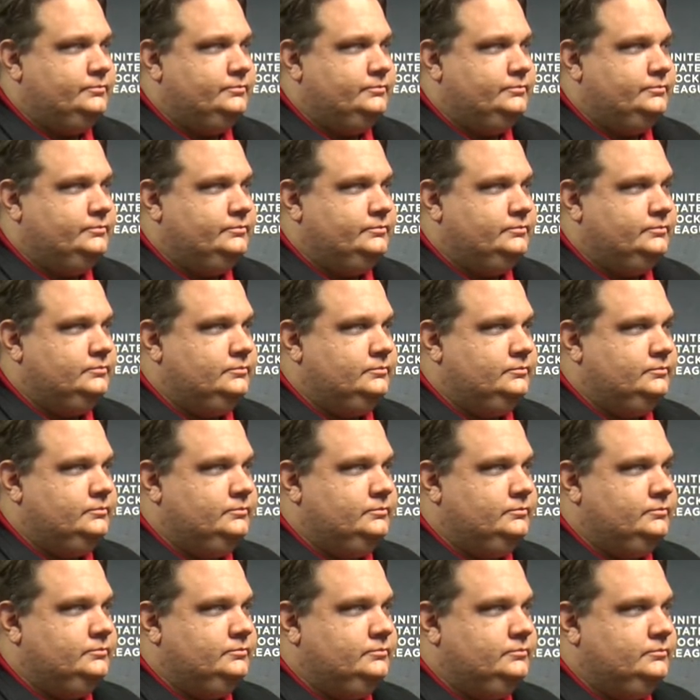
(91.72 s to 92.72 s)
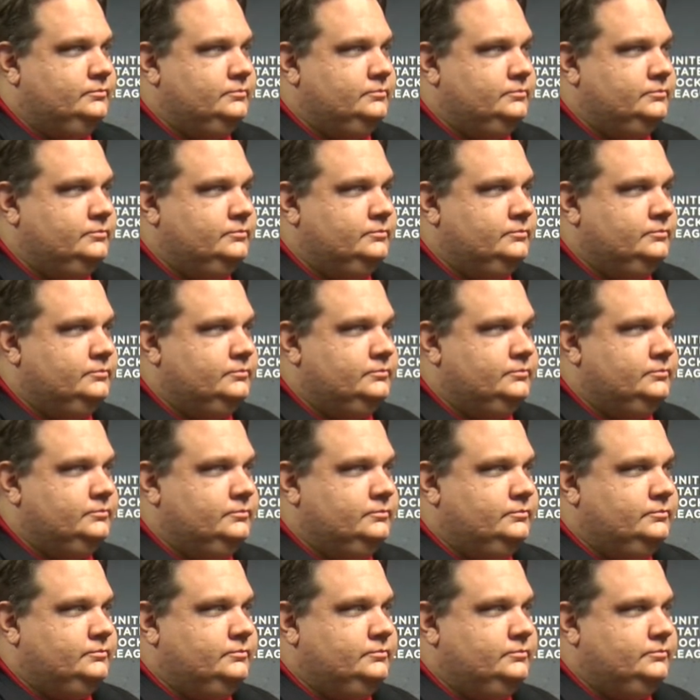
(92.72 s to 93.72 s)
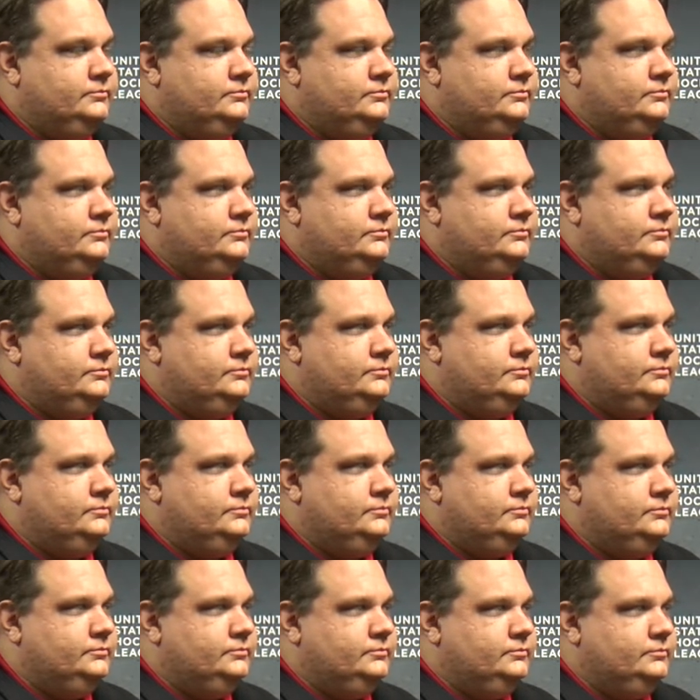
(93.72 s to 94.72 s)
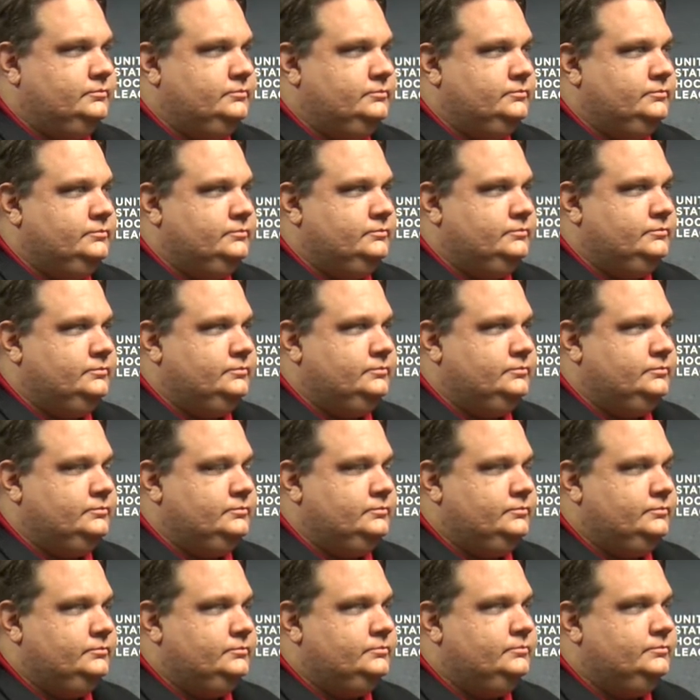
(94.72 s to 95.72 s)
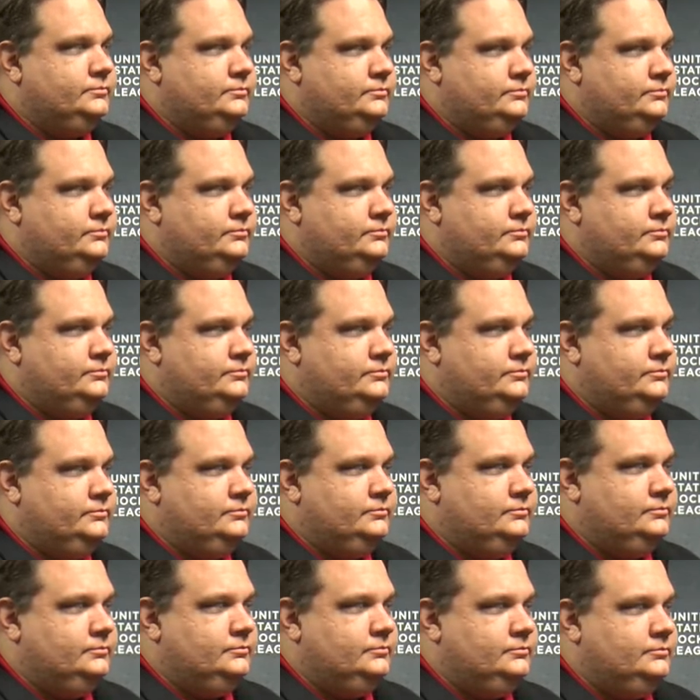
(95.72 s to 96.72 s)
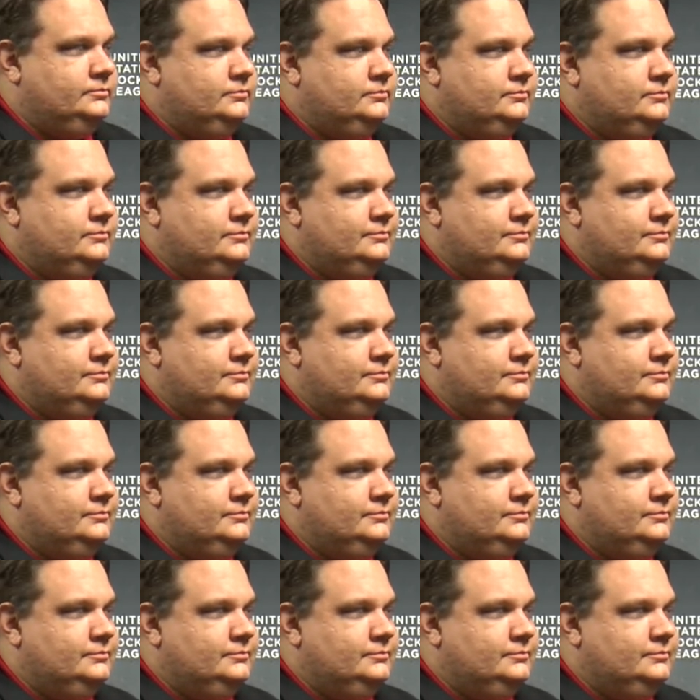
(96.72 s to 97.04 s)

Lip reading: [no speech]